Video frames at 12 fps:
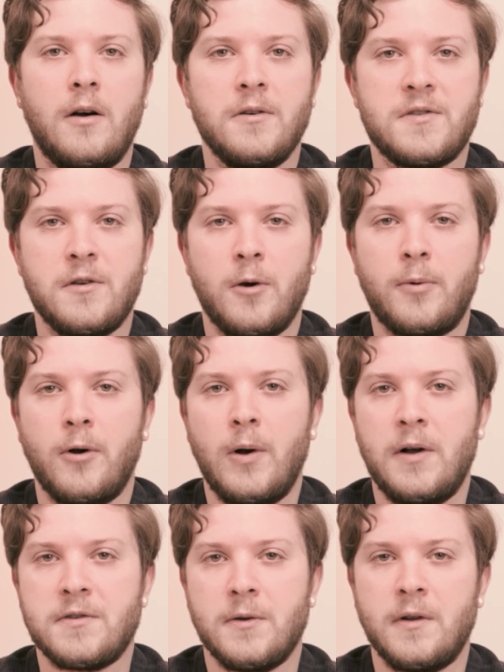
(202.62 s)
Artstudio Pro
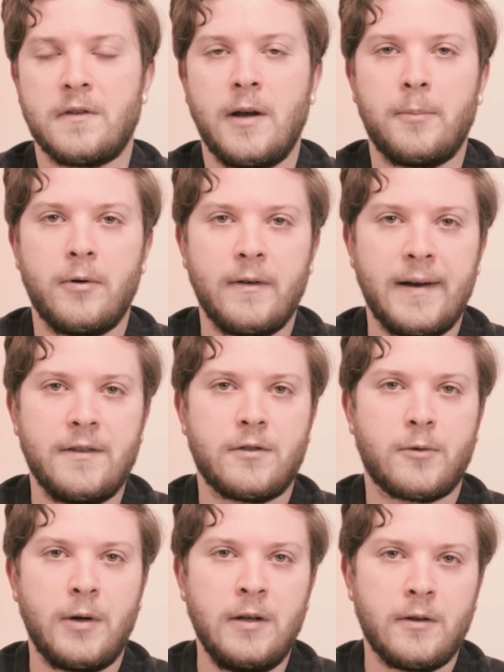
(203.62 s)
also does not provide
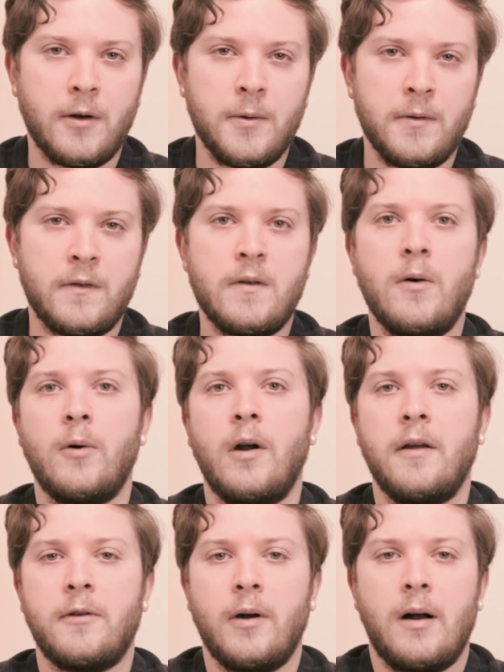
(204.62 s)
screen tones or
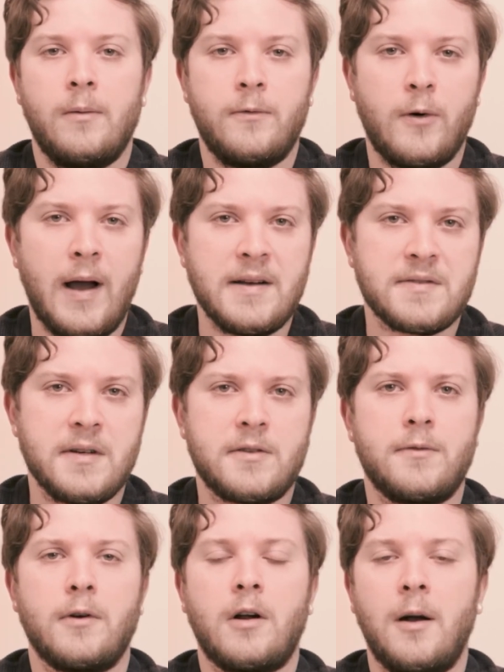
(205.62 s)
other helpful assets
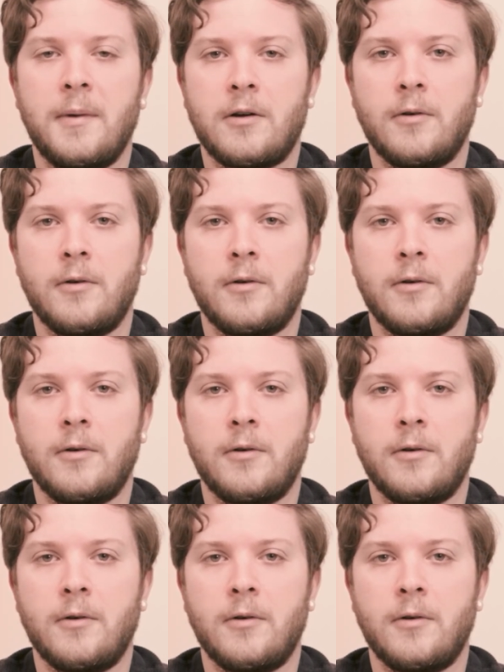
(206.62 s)
for comic